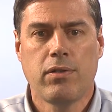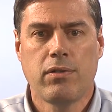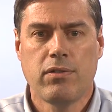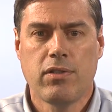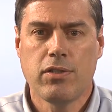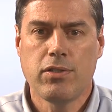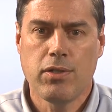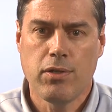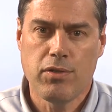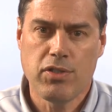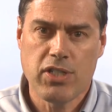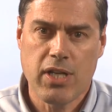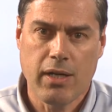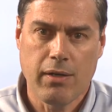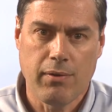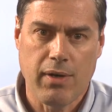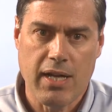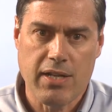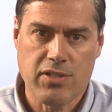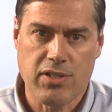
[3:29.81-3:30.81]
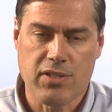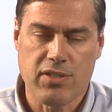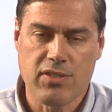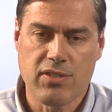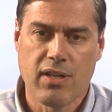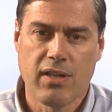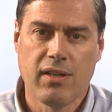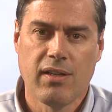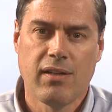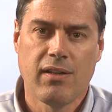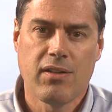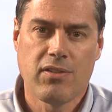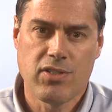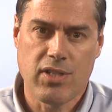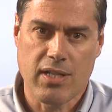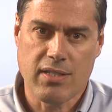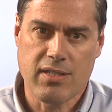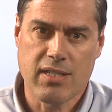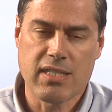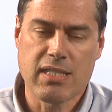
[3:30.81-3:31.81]
to two generations,
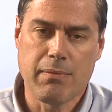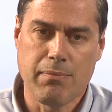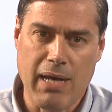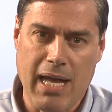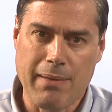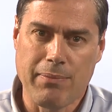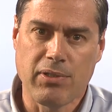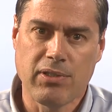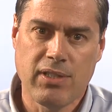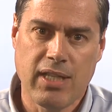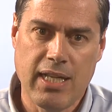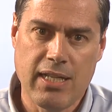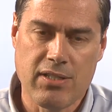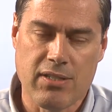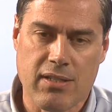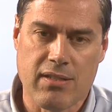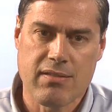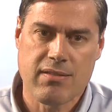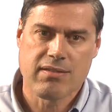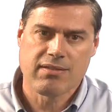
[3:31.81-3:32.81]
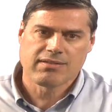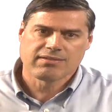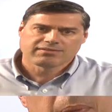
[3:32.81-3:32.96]
just as the Bible teaches.